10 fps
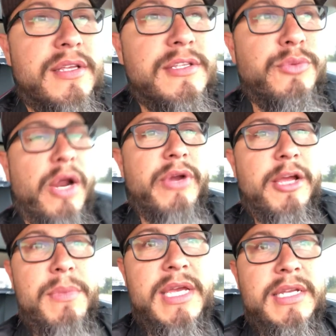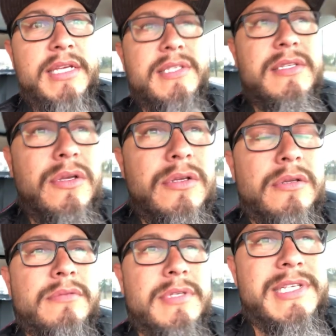So what I recommend is
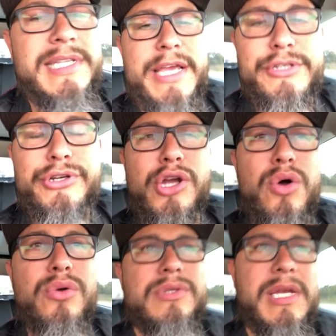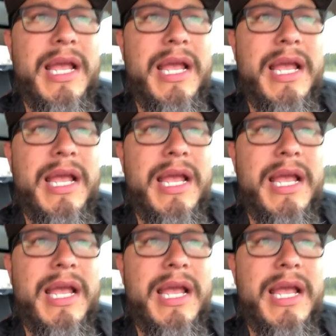state your goals.